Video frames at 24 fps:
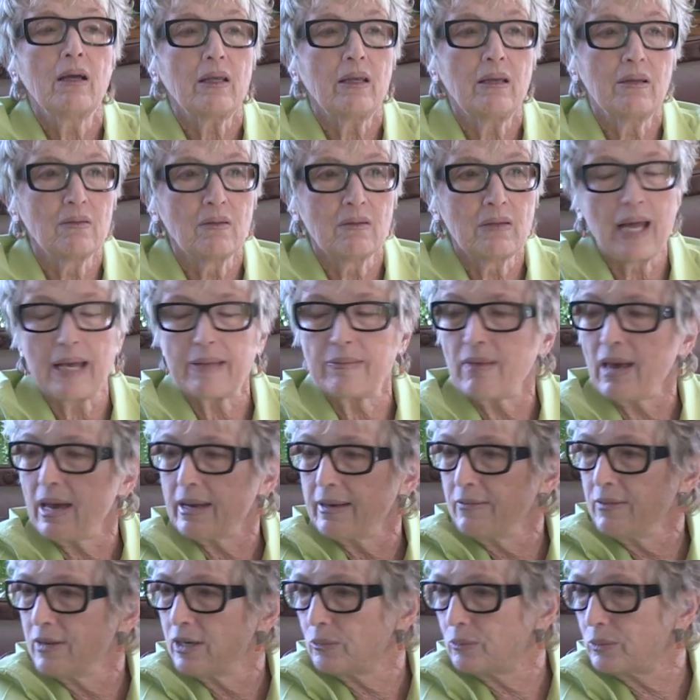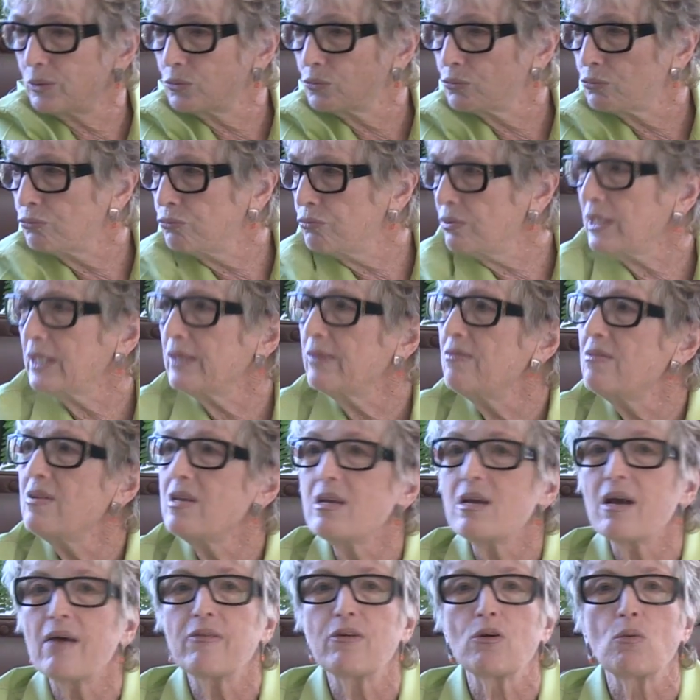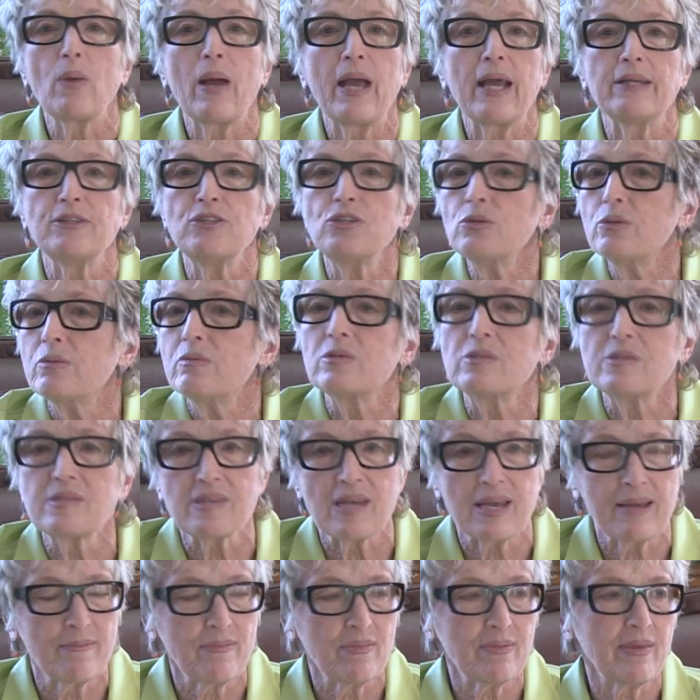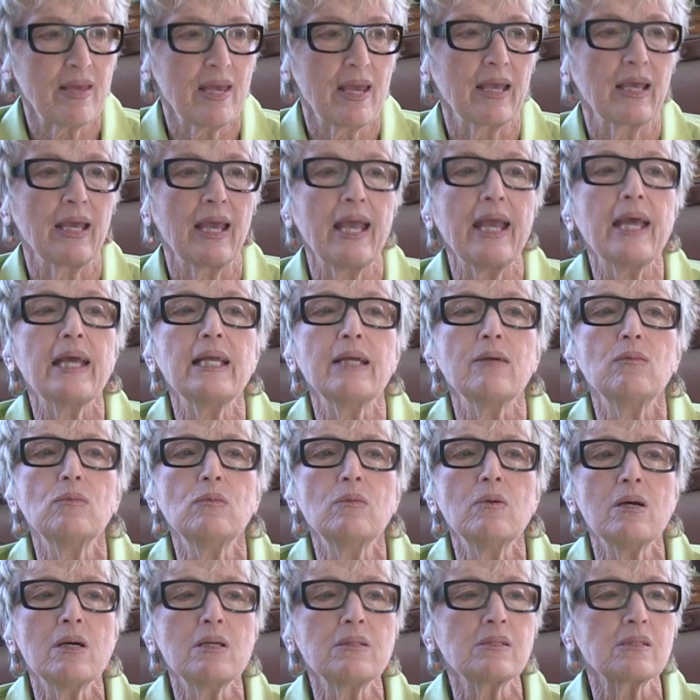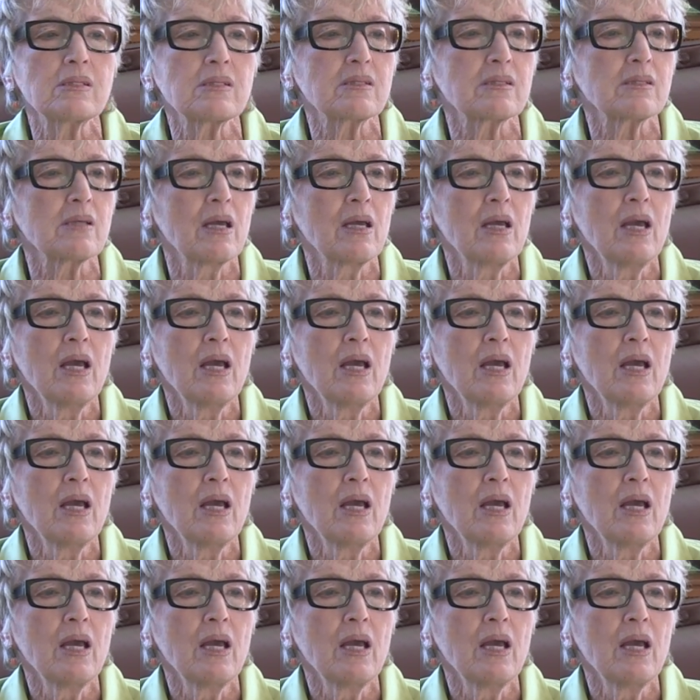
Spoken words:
like that, and then it would run the other way, do the same thing, and it was